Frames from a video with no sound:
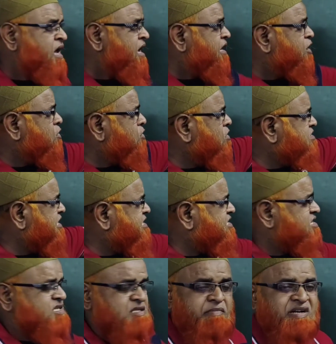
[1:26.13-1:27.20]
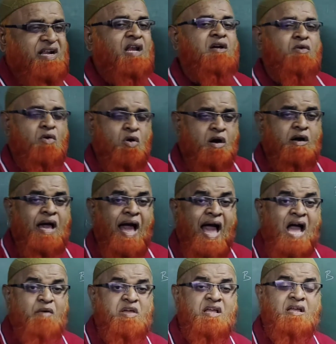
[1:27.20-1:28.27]
You know that this is a metallic rod
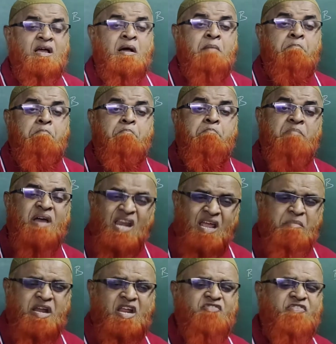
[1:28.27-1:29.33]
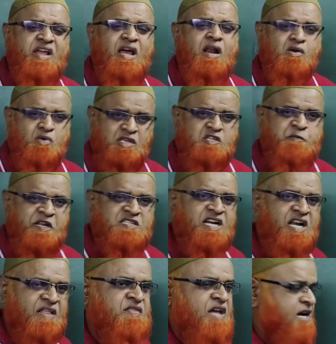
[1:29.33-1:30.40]
having many, many free electrons
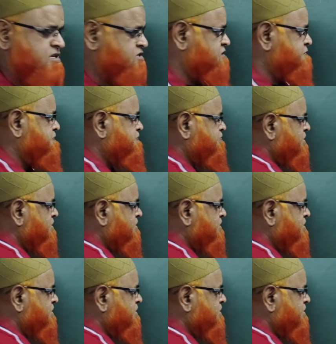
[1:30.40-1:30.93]
present in that.